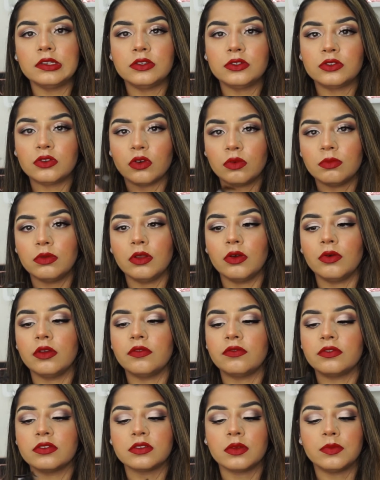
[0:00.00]
don't blow it
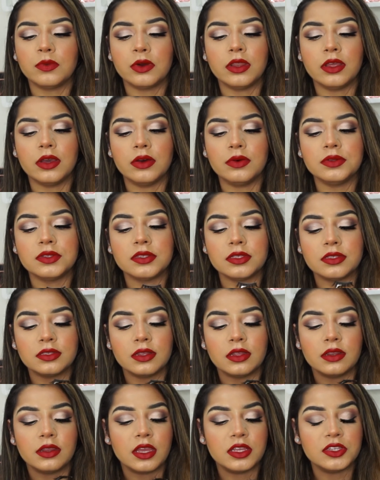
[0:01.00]
for someone else, it's
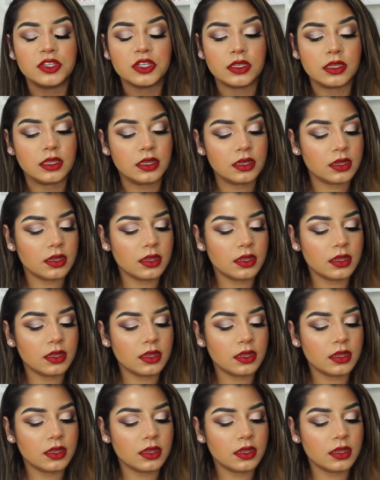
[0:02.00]
unhygienic.